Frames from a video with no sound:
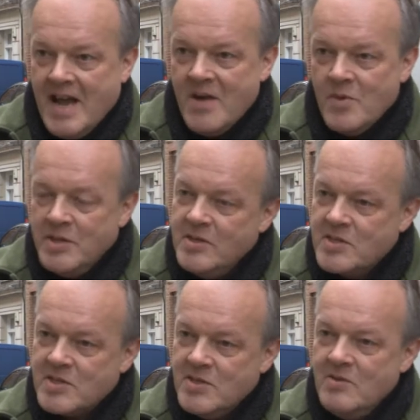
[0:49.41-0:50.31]
and we're
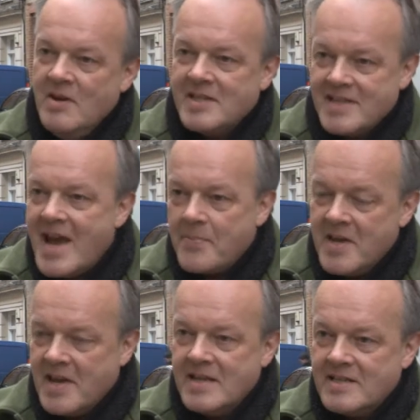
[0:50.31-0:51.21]
used to
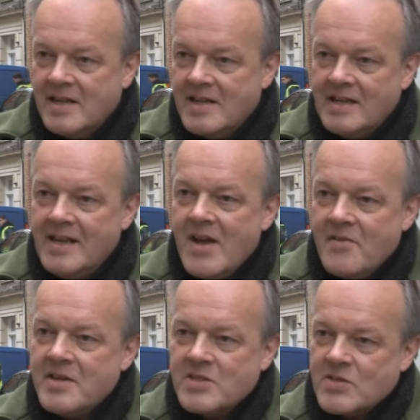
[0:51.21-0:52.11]
tapping it and it
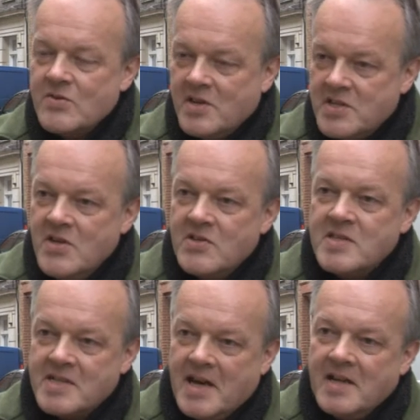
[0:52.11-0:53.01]
allowing us through a
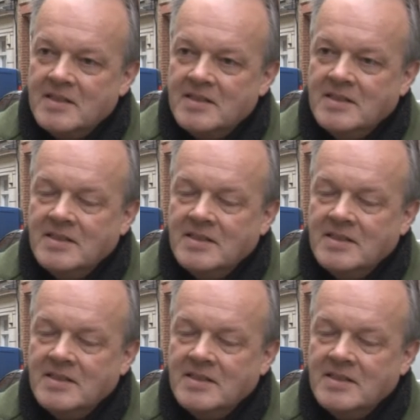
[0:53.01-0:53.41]
turnstile.